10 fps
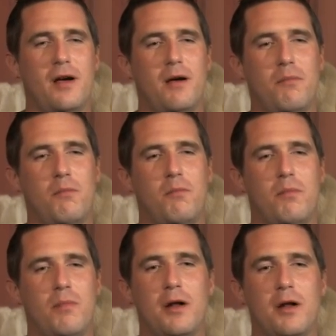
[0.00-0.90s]
um,
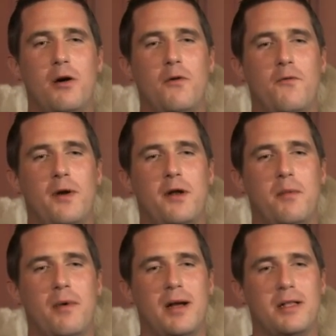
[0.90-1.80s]
an old friend
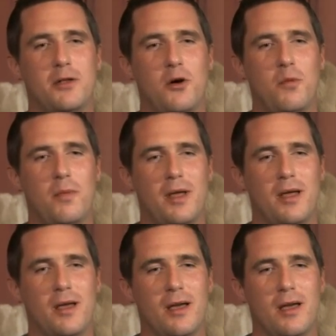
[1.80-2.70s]
of mine told me,